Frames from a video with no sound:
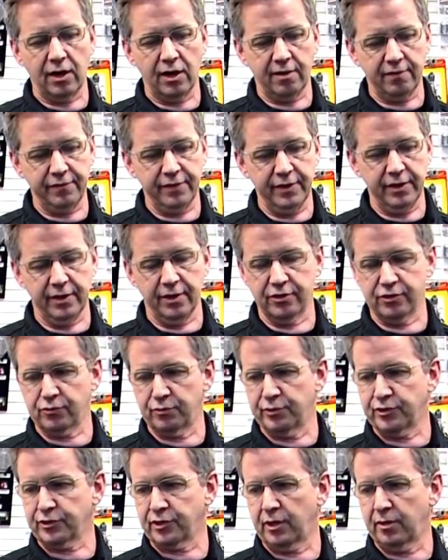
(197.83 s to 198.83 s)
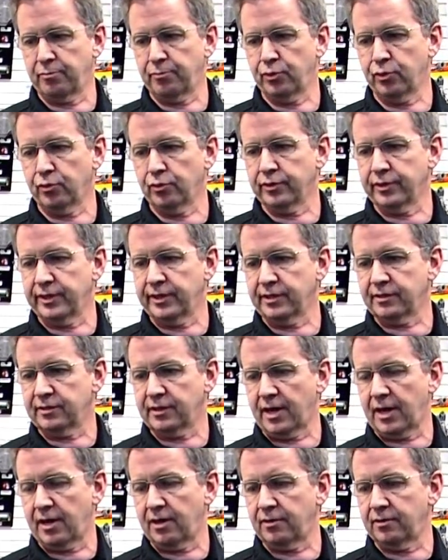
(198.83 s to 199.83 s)
off here, so we're just going to pull
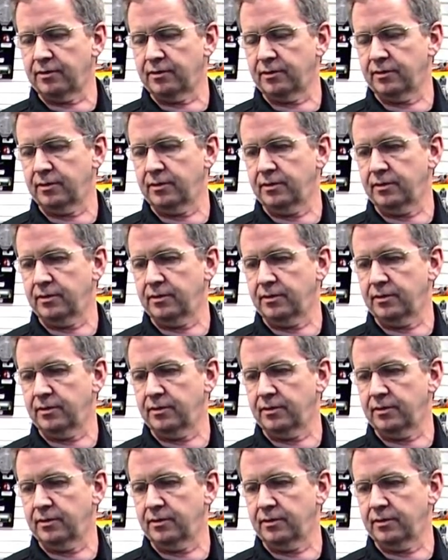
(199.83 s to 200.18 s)
this out